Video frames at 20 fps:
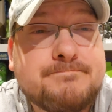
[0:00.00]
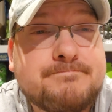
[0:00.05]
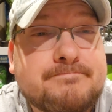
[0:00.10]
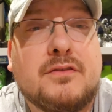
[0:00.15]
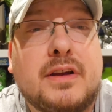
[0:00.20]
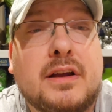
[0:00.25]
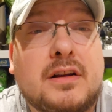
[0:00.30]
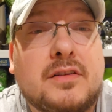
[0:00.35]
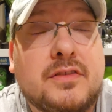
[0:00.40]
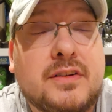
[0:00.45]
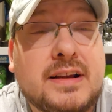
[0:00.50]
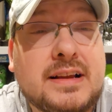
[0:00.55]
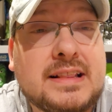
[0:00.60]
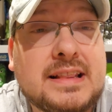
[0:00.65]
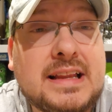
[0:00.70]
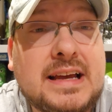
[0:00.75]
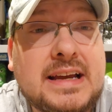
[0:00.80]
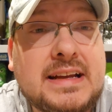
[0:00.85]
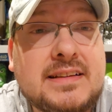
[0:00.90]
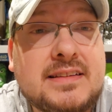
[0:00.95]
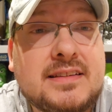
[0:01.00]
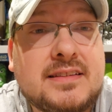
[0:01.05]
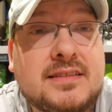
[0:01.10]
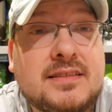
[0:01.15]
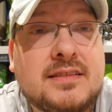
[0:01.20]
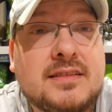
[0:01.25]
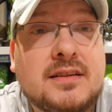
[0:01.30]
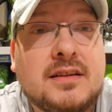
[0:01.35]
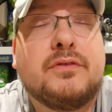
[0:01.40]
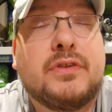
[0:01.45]
Very, very light,
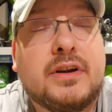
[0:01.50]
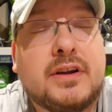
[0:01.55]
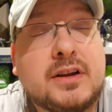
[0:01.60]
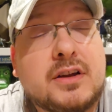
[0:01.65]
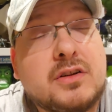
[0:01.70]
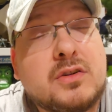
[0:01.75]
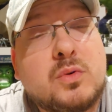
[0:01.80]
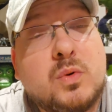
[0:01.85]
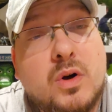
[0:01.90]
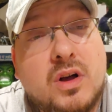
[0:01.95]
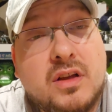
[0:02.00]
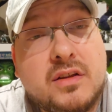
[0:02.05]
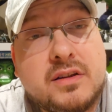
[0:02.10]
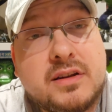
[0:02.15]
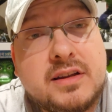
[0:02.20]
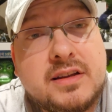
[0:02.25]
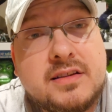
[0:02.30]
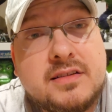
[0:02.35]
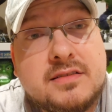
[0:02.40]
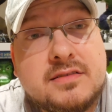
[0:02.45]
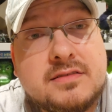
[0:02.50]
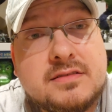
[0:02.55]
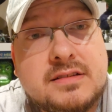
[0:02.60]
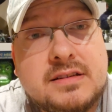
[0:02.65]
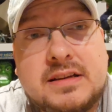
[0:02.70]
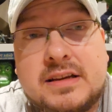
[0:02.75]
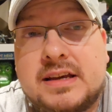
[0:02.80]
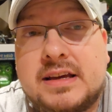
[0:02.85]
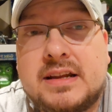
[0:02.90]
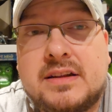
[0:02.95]
very good quality,
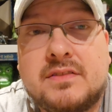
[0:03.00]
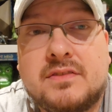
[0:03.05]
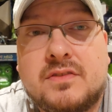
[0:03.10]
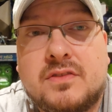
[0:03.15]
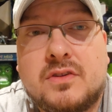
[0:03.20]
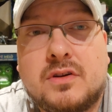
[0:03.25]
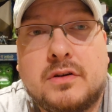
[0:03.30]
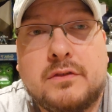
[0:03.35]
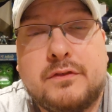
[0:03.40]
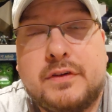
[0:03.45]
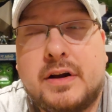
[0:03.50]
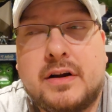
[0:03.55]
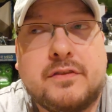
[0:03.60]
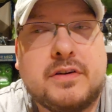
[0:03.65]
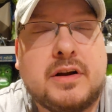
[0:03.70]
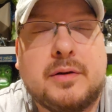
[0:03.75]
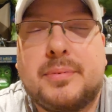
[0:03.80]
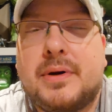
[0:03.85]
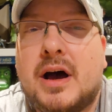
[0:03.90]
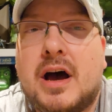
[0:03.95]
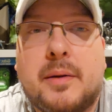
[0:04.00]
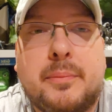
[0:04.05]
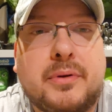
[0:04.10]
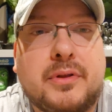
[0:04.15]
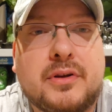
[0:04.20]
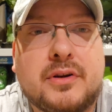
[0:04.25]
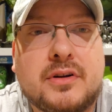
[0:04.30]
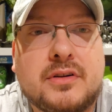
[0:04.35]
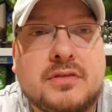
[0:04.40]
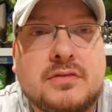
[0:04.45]
and they're very, very
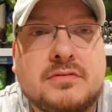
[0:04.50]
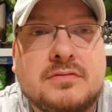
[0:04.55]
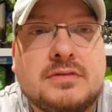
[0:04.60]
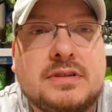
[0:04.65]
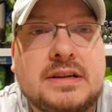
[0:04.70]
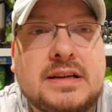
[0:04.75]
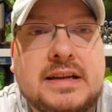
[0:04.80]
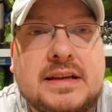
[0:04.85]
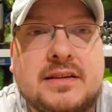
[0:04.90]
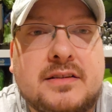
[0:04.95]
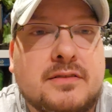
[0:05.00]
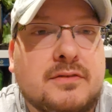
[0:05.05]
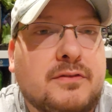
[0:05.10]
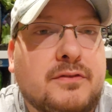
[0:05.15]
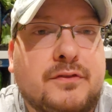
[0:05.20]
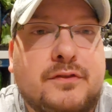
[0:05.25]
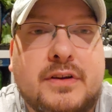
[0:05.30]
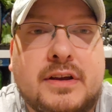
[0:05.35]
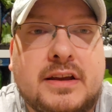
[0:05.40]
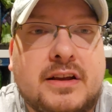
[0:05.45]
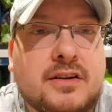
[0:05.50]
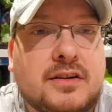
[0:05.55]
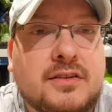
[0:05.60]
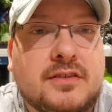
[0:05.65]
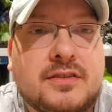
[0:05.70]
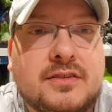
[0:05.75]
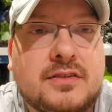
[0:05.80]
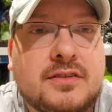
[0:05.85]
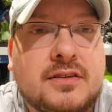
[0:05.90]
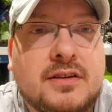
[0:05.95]
popular in
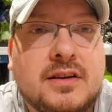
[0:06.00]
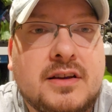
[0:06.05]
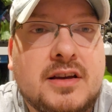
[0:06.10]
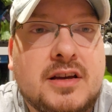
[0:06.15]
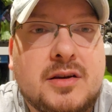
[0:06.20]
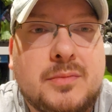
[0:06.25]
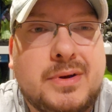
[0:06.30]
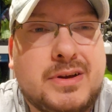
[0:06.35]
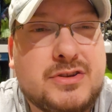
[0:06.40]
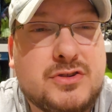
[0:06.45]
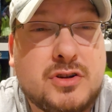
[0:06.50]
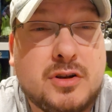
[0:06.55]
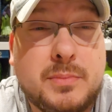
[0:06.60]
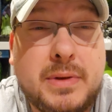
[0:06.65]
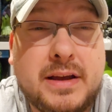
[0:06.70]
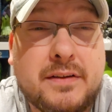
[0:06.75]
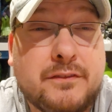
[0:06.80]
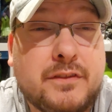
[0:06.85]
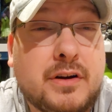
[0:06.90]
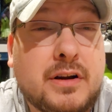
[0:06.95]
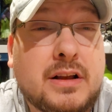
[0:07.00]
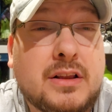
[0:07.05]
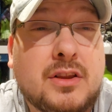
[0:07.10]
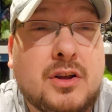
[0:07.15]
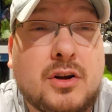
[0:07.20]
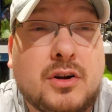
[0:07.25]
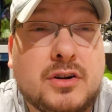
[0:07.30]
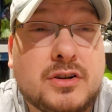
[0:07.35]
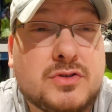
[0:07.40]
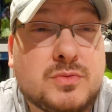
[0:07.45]
figures because you can make very
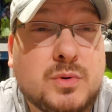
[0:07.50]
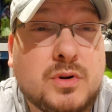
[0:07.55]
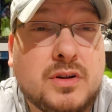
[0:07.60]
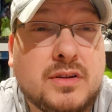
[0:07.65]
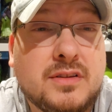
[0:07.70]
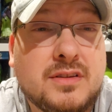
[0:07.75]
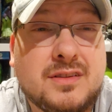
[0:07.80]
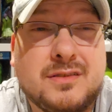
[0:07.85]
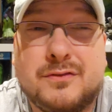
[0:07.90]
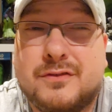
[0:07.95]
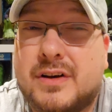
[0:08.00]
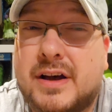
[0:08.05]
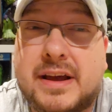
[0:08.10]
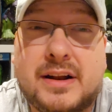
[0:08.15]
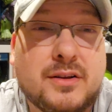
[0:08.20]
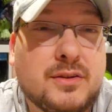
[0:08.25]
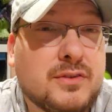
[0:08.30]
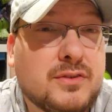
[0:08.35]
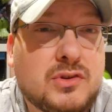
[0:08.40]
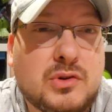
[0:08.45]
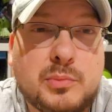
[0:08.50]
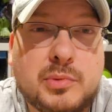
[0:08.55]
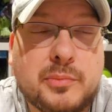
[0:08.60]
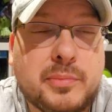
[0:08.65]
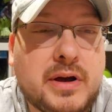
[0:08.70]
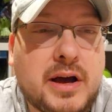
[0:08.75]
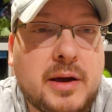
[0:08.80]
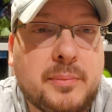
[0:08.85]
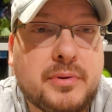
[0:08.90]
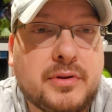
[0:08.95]
large ones and vinyl is super
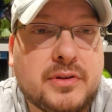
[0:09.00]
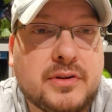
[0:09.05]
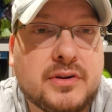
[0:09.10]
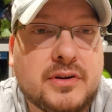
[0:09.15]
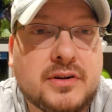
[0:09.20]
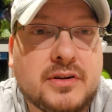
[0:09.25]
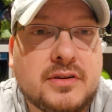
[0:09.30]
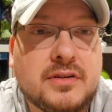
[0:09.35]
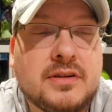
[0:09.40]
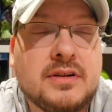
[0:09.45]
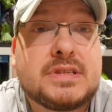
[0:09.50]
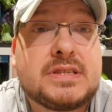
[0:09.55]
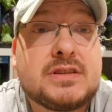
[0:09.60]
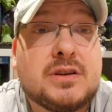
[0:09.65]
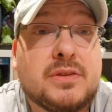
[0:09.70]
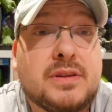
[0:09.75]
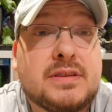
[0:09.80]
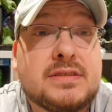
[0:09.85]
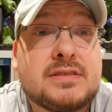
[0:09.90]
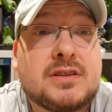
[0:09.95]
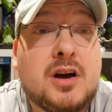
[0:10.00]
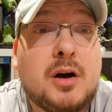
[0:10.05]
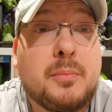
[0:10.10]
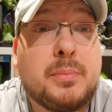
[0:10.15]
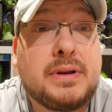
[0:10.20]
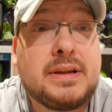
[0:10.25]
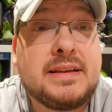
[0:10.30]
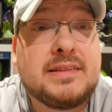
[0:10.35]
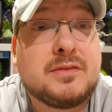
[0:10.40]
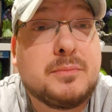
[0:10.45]
popular. So this
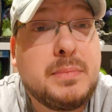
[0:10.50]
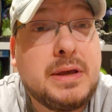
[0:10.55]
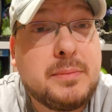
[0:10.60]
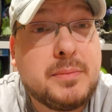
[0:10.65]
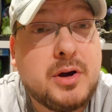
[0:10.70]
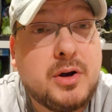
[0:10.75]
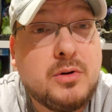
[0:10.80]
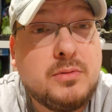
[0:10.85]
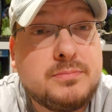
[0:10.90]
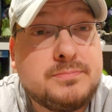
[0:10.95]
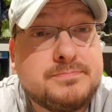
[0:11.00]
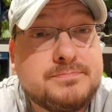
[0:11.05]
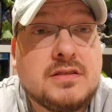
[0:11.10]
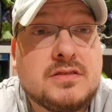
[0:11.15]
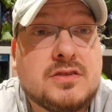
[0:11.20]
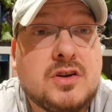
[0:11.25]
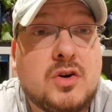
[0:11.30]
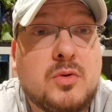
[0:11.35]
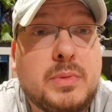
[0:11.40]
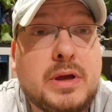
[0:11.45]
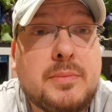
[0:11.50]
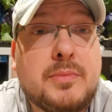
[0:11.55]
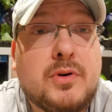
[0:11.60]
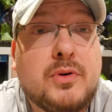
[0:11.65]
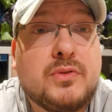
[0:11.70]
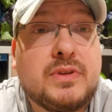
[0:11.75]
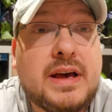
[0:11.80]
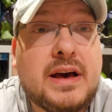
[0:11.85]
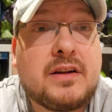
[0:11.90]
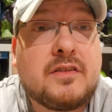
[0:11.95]
company is Mimo. So
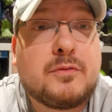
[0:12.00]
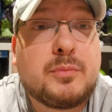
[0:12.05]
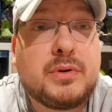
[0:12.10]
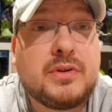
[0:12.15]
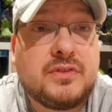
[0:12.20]
Mimo's out of